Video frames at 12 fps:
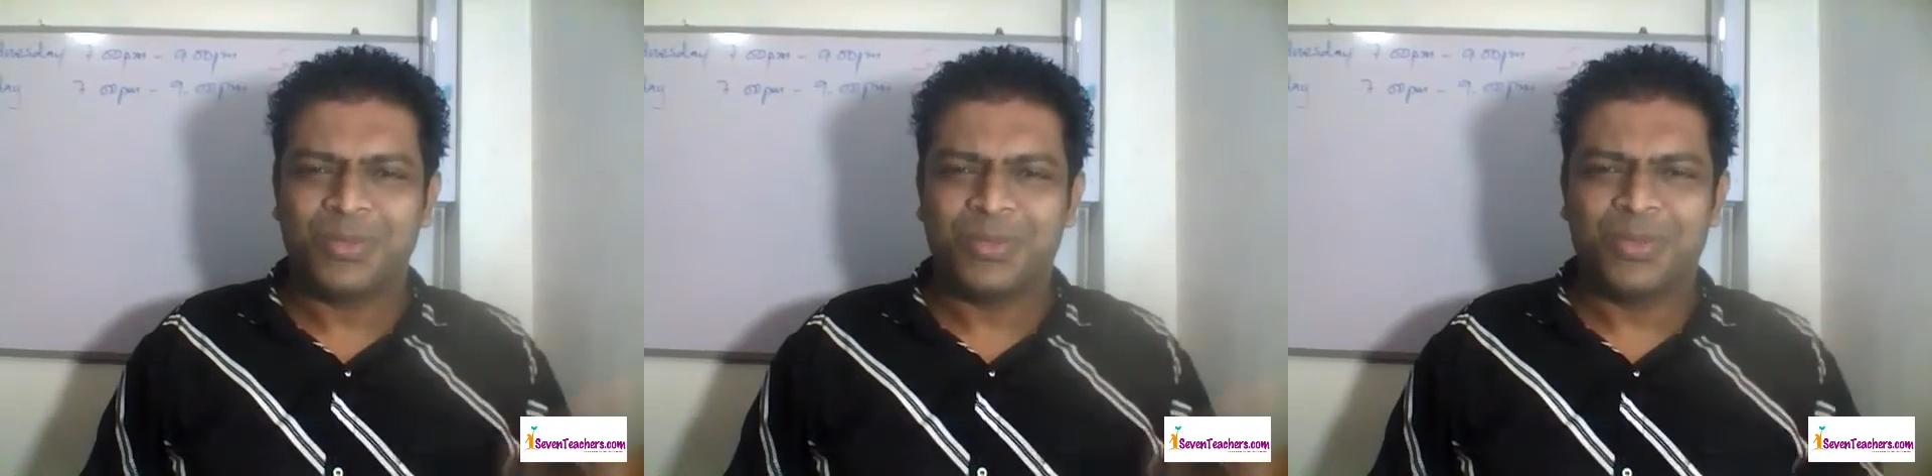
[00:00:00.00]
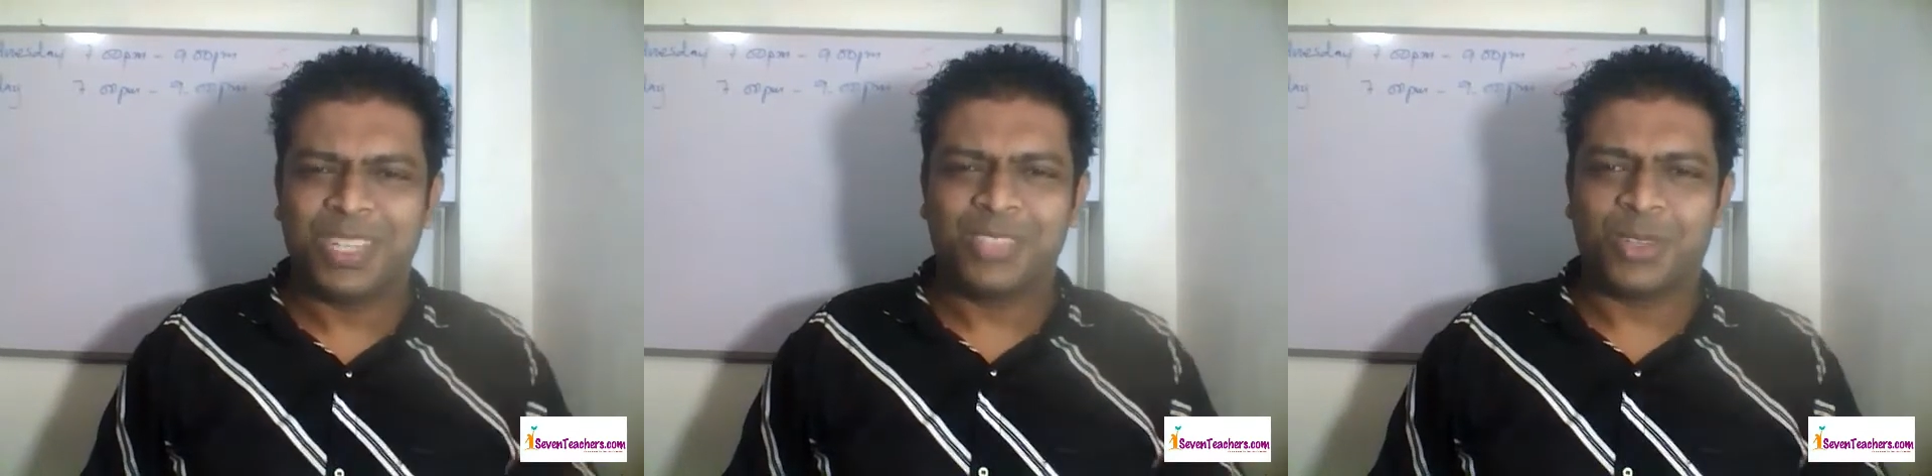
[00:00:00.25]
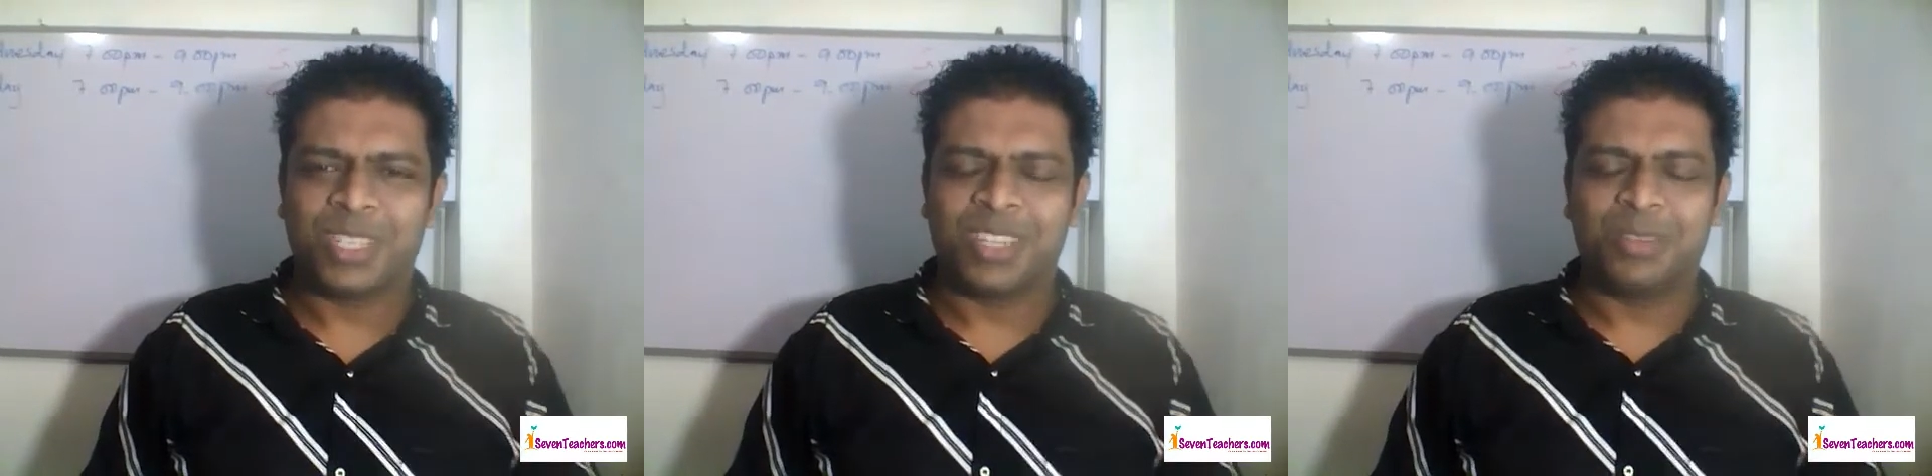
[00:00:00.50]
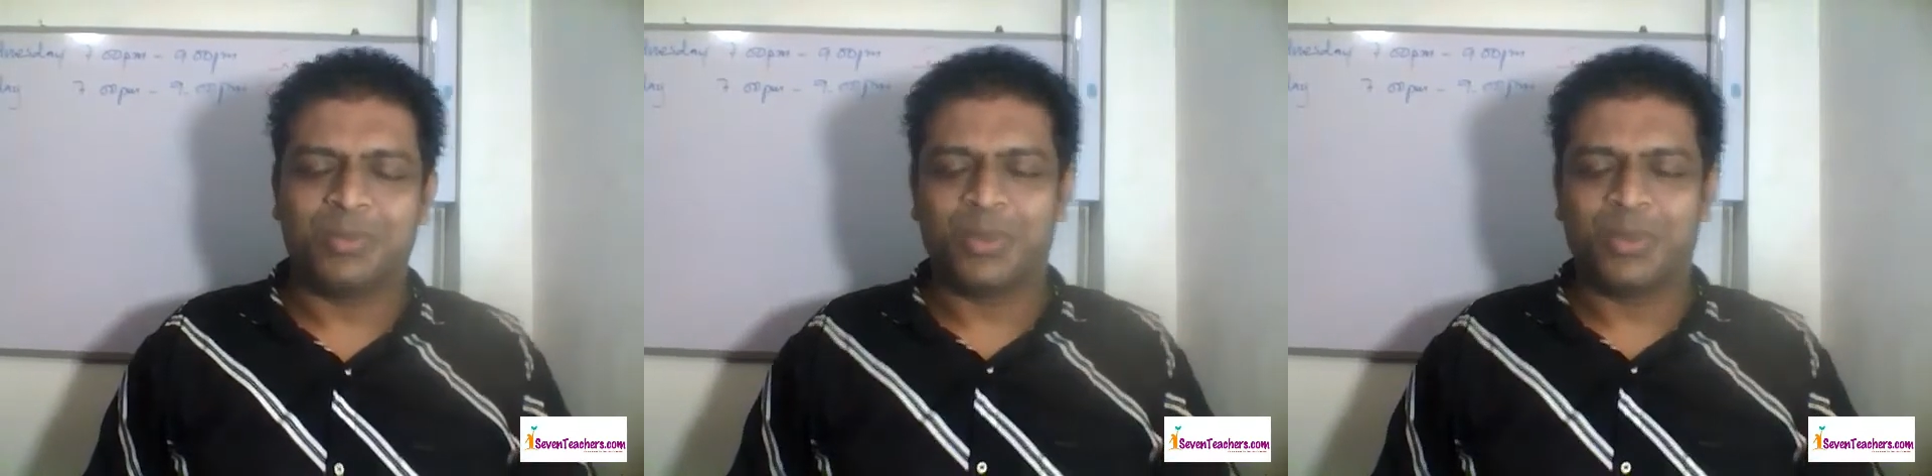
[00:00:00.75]
What is
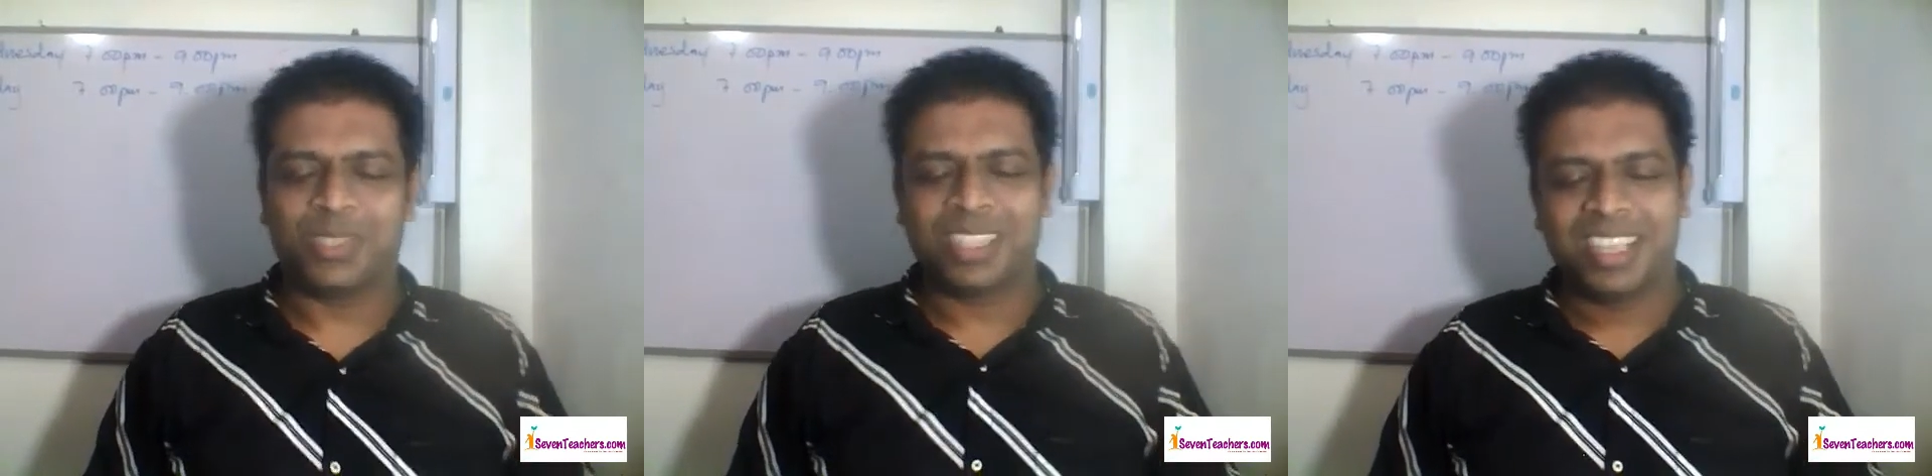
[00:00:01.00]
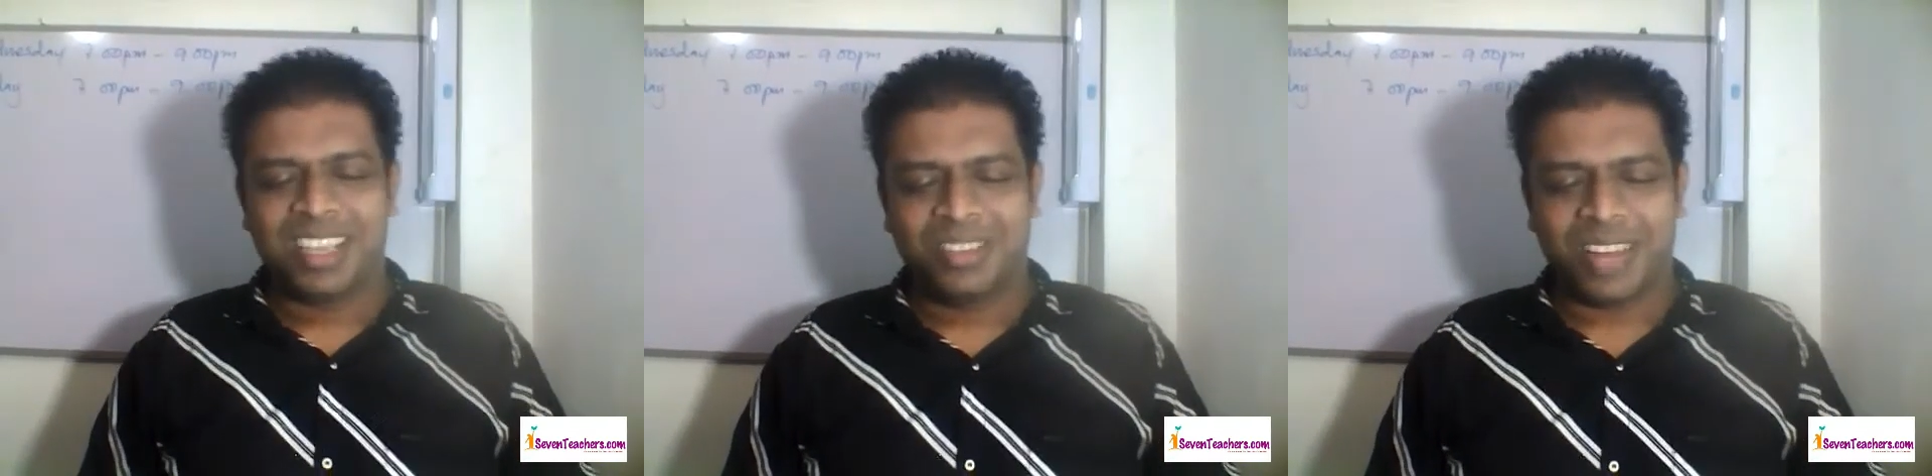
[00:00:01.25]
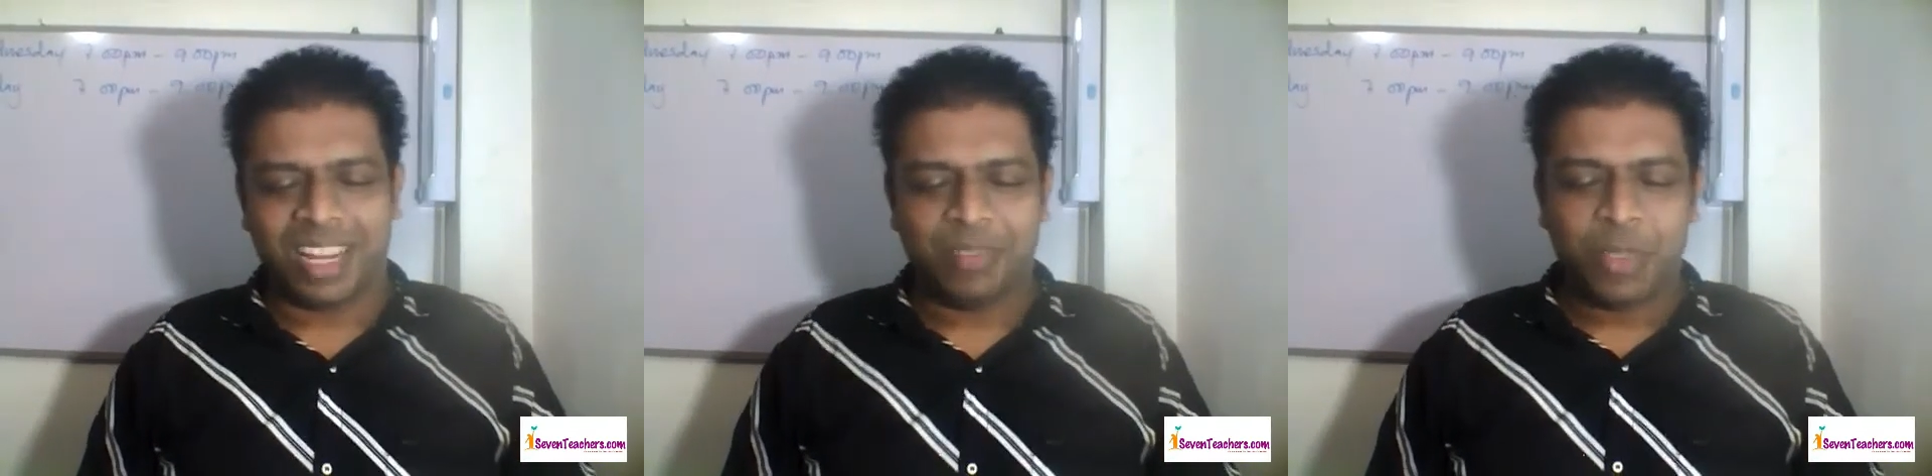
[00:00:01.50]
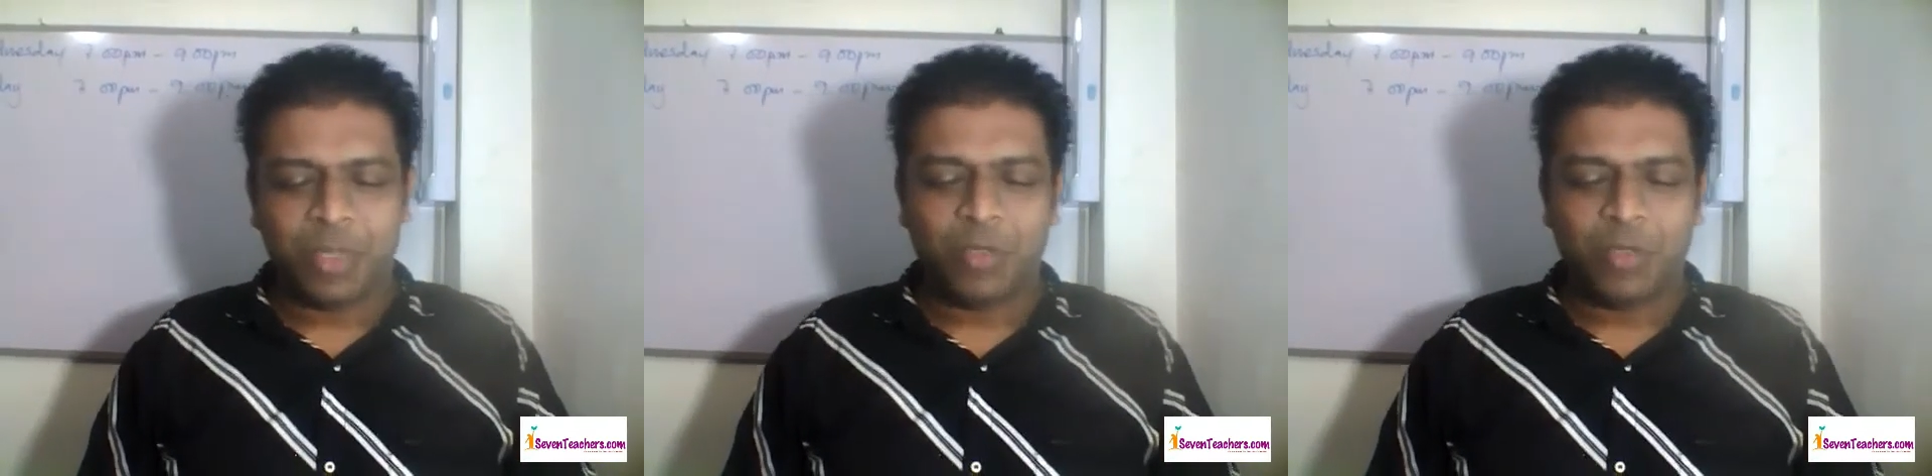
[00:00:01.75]
Washington Post? Right.